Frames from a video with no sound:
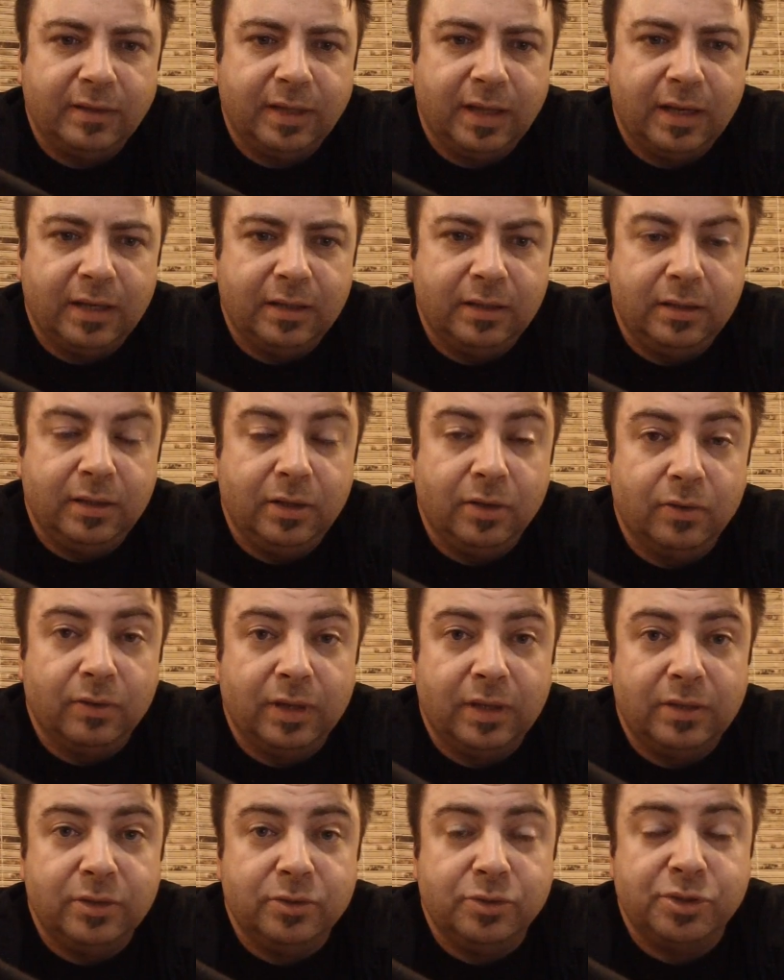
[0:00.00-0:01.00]
that
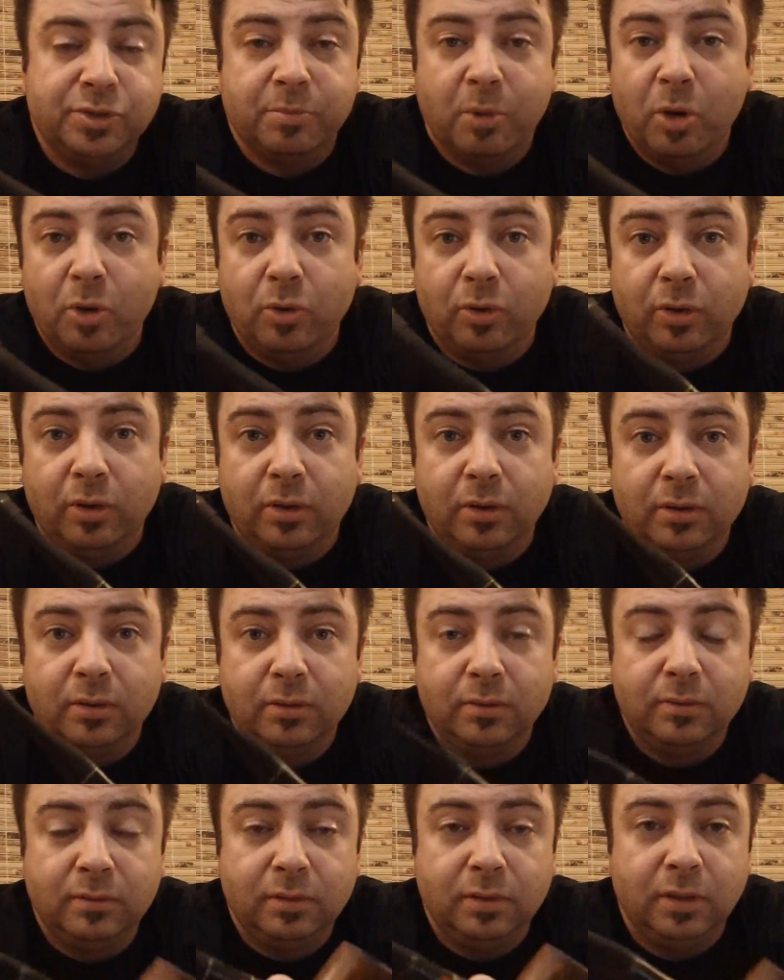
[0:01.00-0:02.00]
they do smoke,
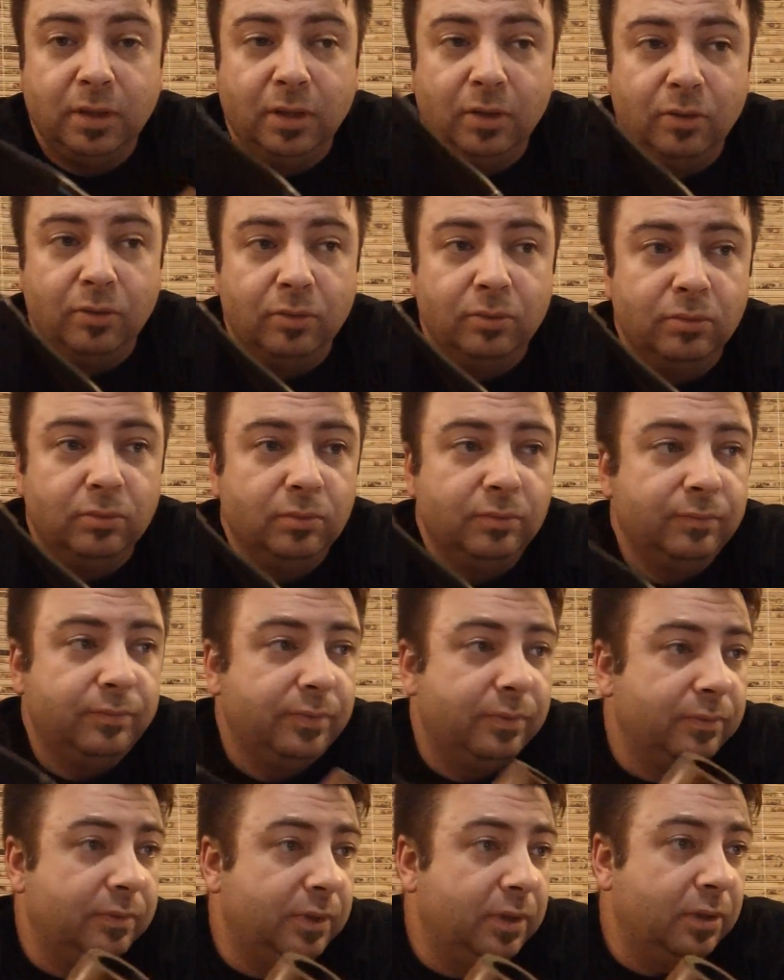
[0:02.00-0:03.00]

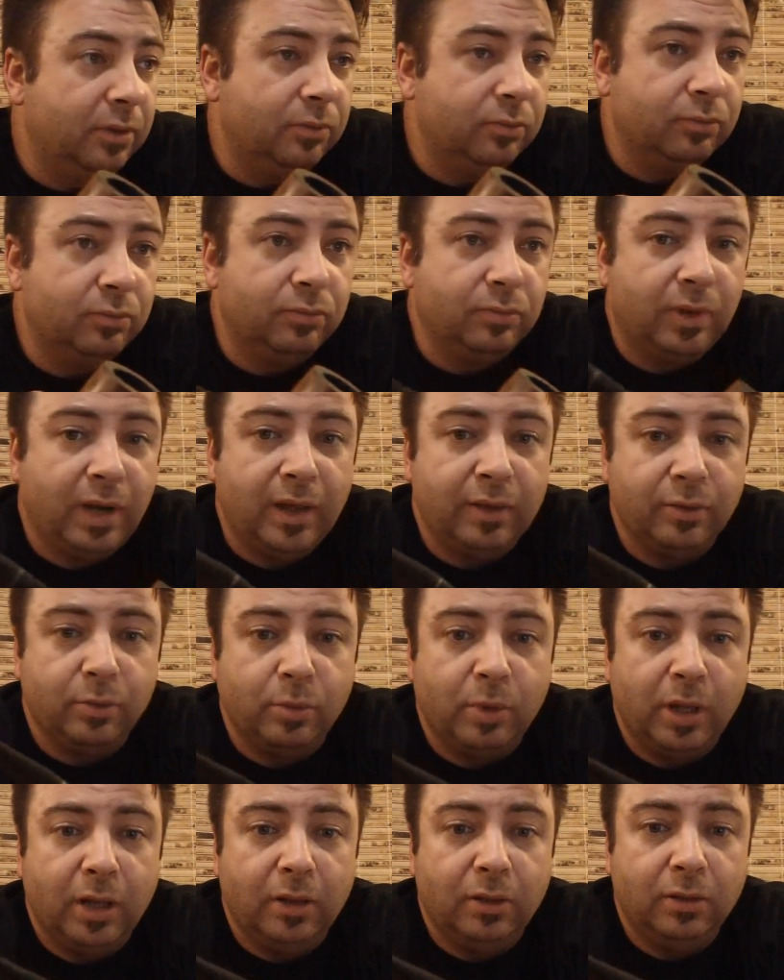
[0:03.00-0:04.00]
rather
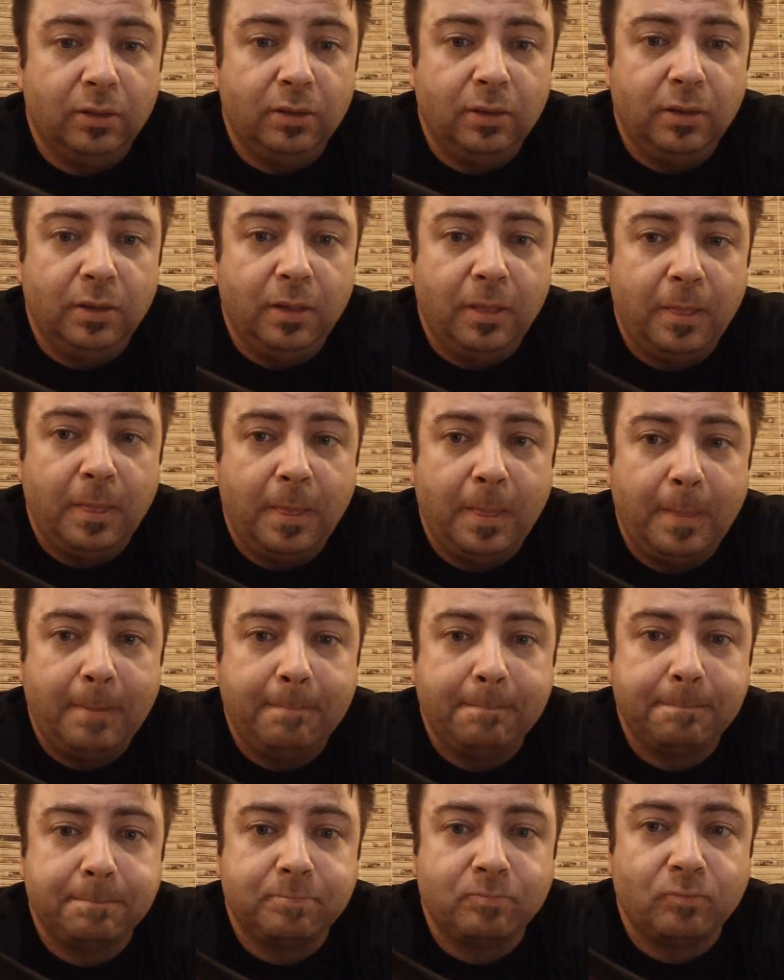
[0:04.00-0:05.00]
well.
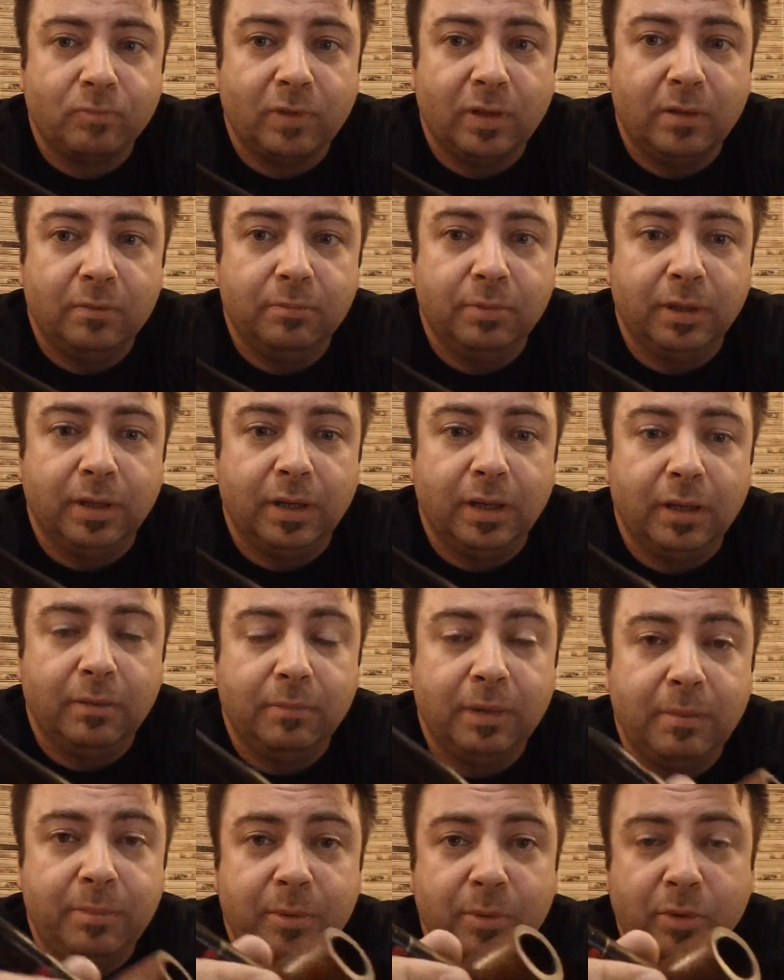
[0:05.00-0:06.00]
But it
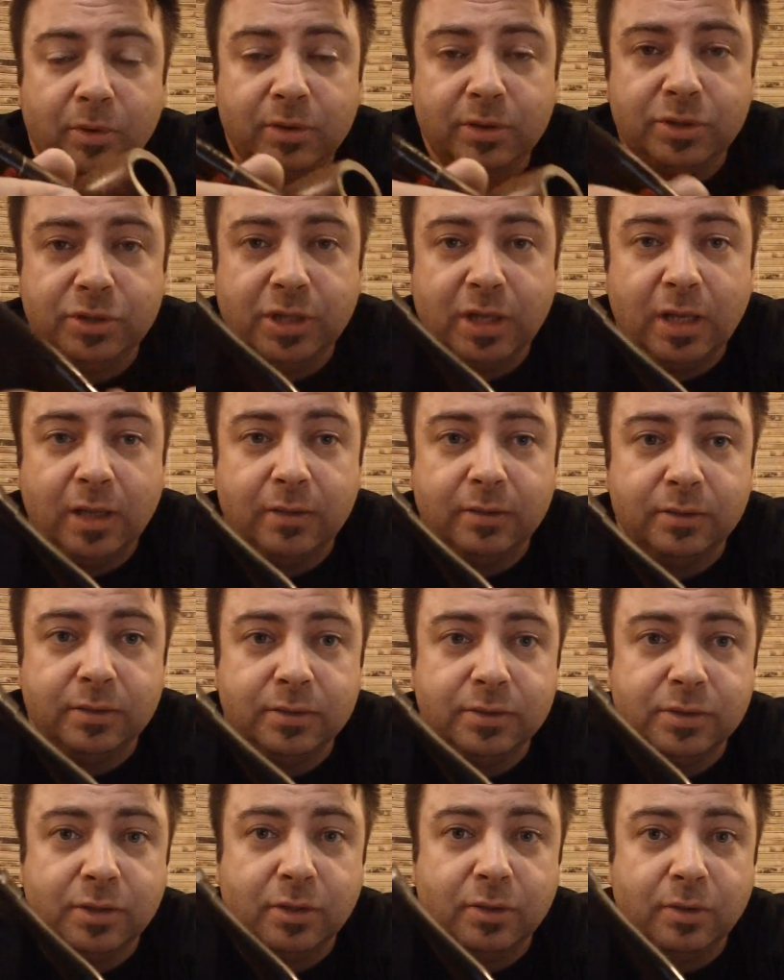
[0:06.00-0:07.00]
might be worth a shot.
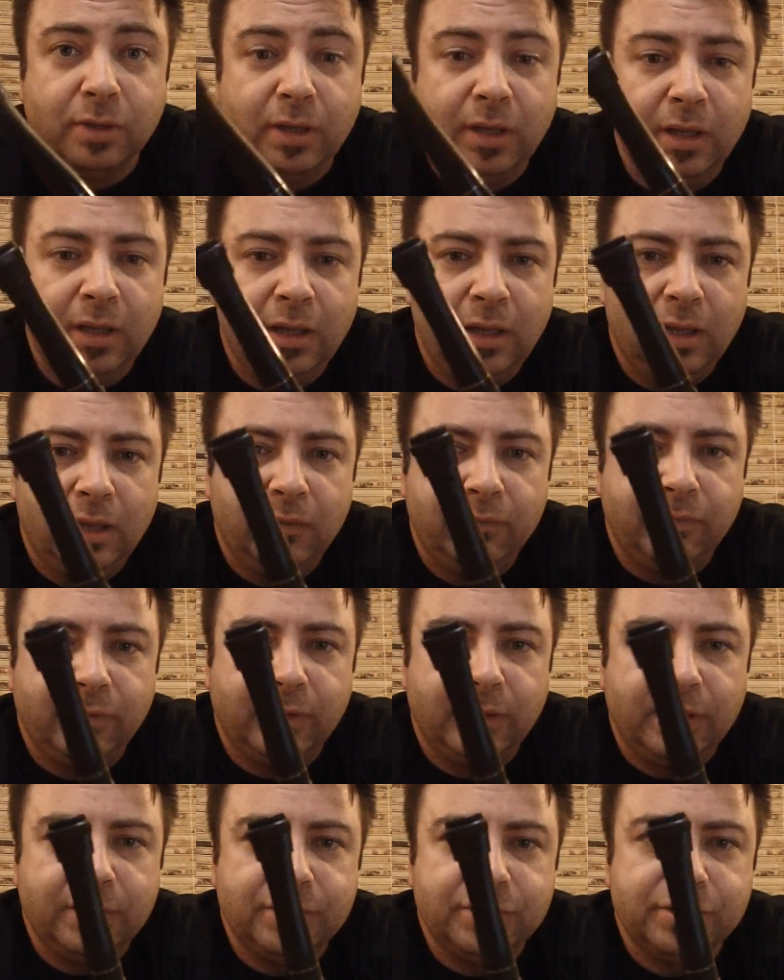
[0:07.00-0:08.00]
So I
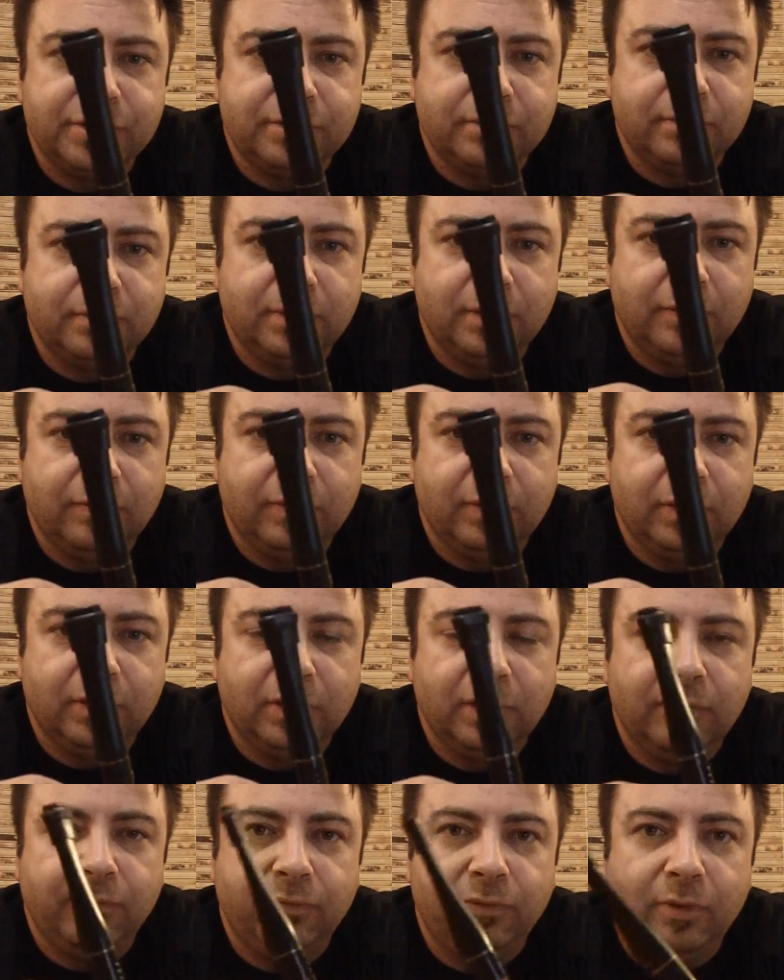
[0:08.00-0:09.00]
figured I'd just give you a
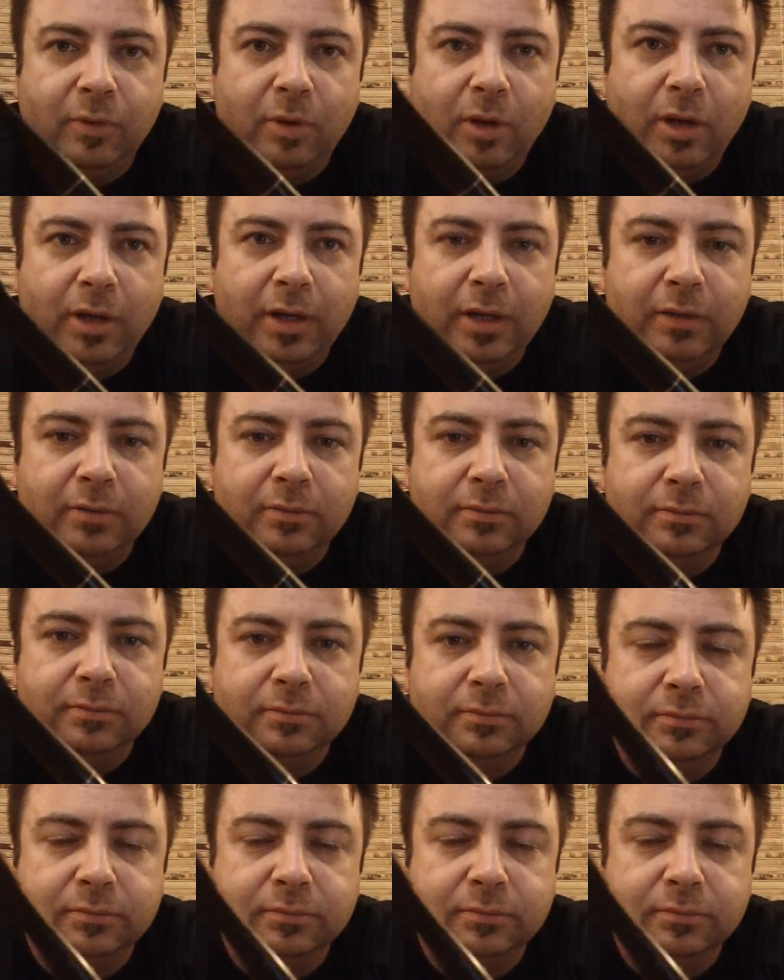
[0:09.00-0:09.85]
little info on it, and